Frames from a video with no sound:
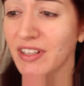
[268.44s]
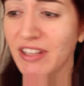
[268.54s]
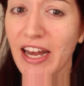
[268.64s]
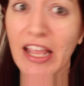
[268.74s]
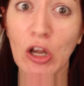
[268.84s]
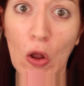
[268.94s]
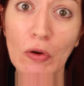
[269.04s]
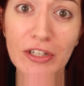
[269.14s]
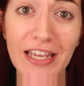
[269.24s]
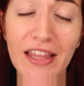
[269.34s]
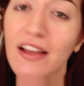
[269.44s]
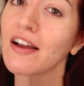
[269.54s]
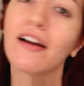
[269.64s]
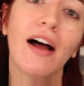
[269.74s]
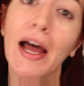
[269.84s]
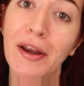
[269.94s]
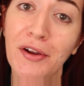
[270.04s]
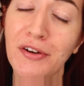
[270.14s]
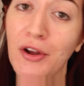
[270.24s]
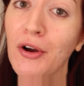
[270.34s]
getting along together. I
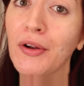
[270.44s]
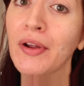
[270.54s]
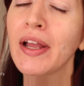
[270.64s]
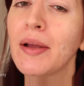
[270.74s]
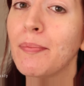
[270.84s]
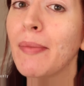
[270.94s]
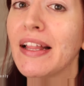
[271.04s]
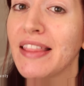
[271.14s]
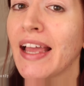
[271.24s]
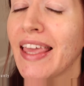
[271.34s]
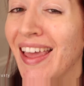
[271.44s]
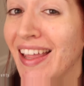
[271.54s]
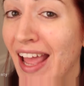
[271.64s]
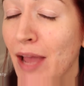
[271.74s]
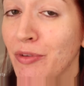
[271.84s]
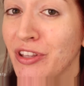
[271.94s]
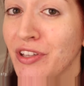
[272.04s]
don't know, but that can happen.